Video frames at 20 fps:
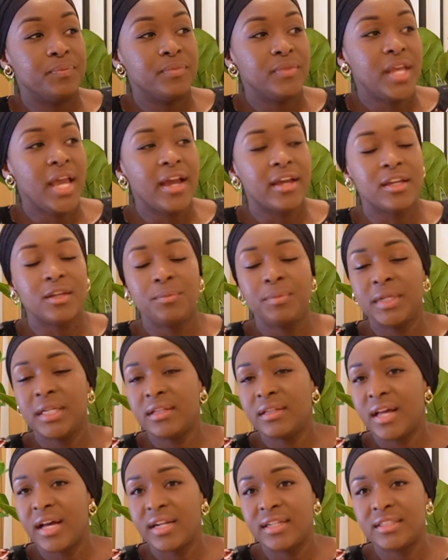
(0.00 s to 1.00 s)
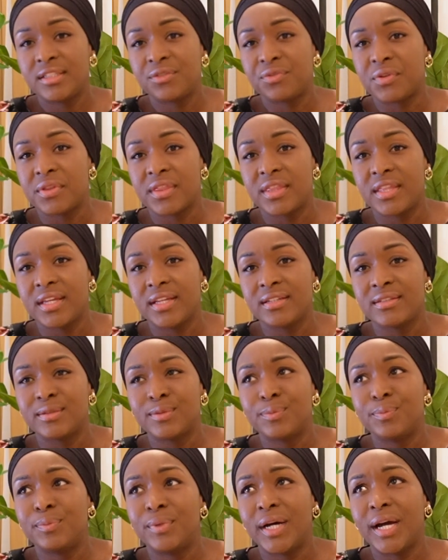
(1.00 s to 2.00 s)
yeah, it could be a lot of different
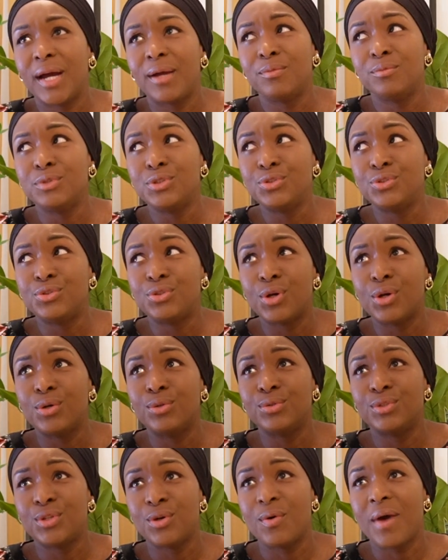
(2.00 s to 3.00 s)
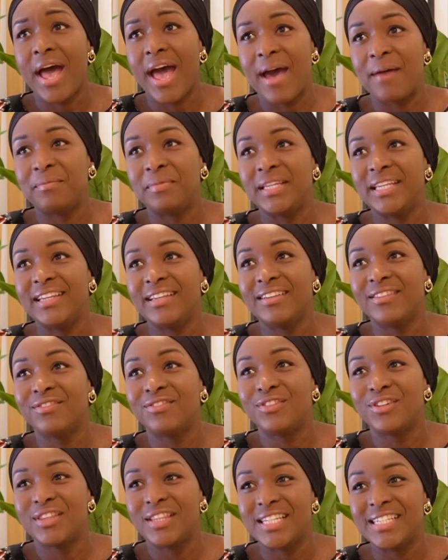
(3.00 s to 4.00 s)
things. But I'm so, so happy
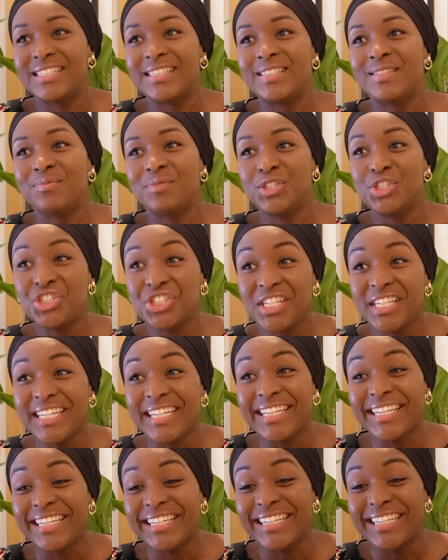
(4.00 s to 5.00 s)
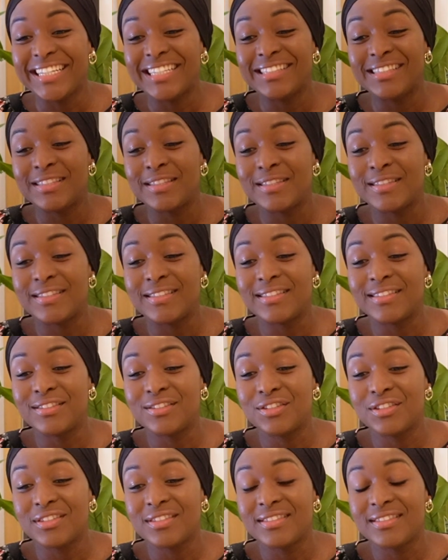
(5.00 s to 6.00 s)
for this machine. It's
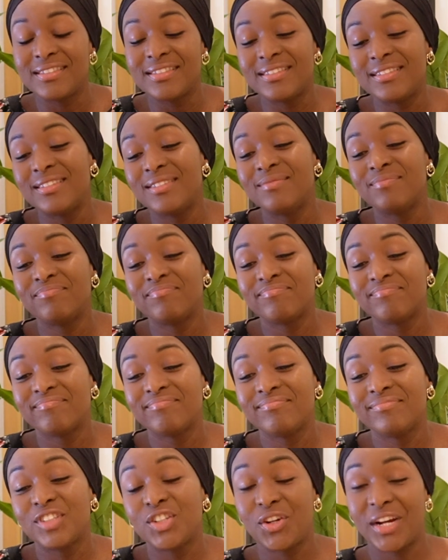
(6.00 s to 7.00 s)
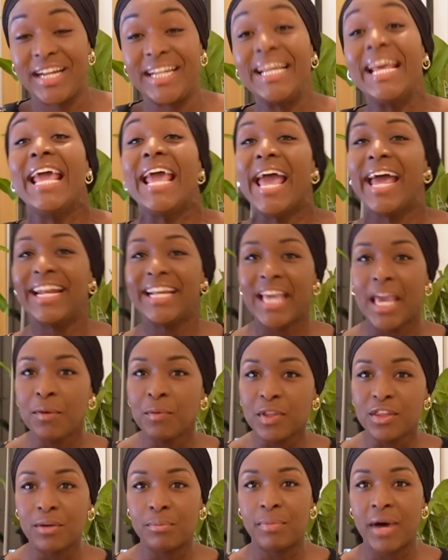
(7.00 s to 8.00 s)
just great. And it came
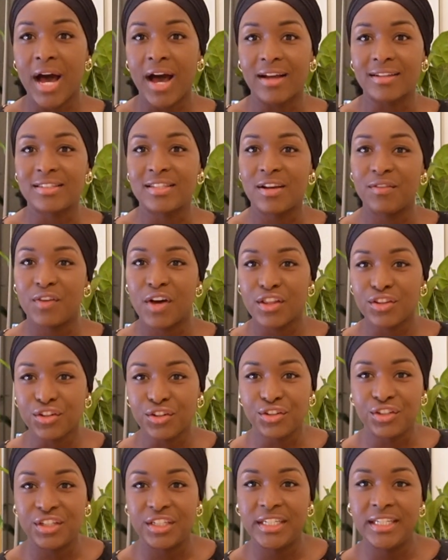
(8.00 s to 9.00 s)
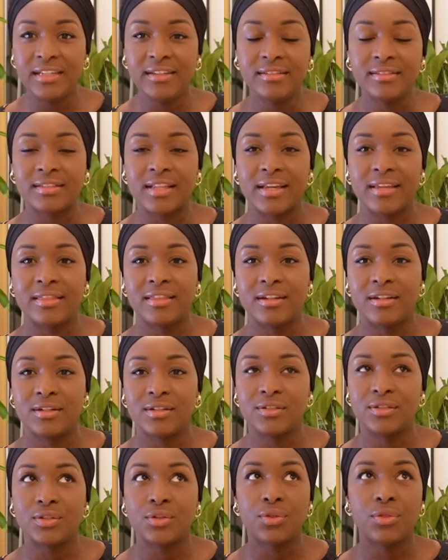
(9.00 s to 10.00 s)
with a box of other goodies. Like
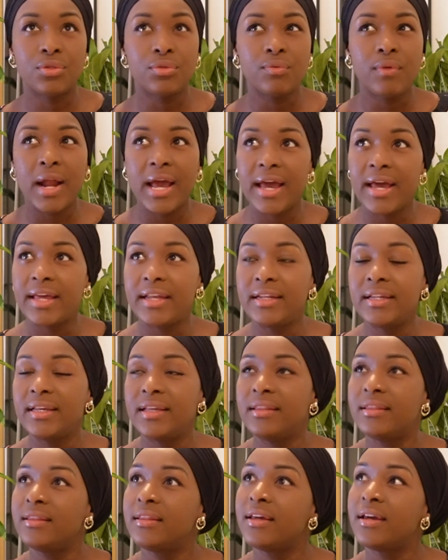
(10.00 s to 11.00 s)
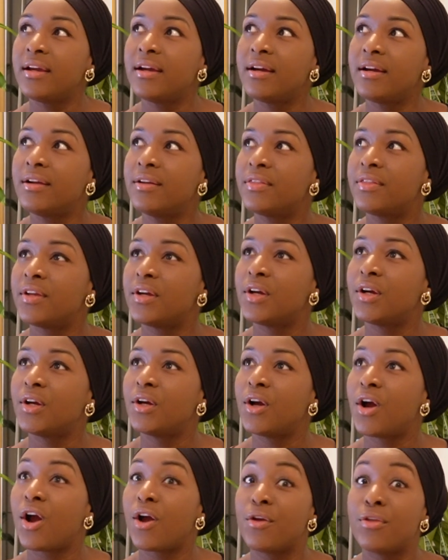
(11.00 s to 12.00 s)
there's thread in there.
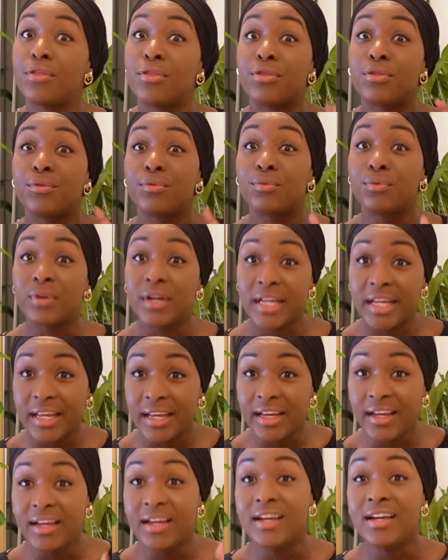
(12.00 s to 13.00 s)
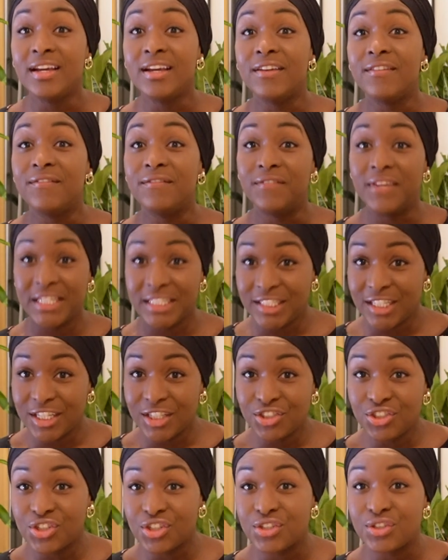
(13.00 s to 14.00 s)
There are three
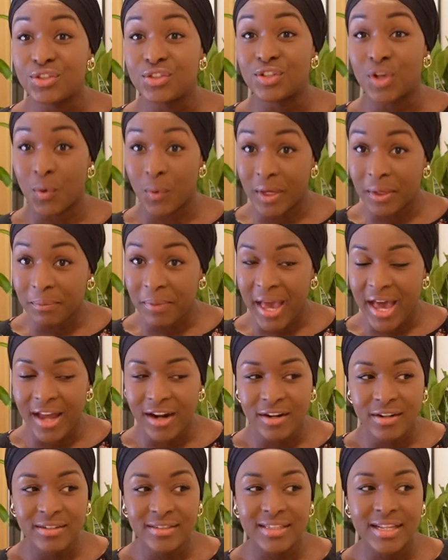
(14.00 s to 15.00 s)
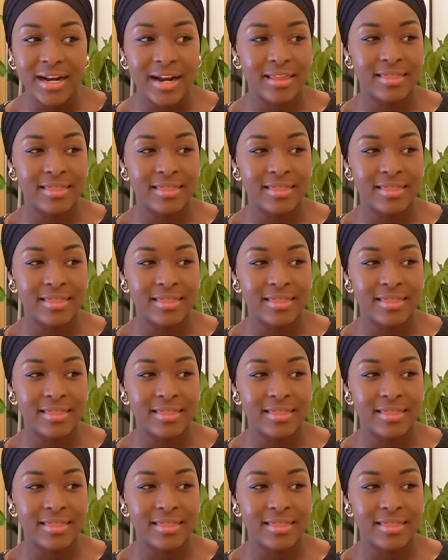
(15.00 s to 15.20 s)
vintage sewing patterns, and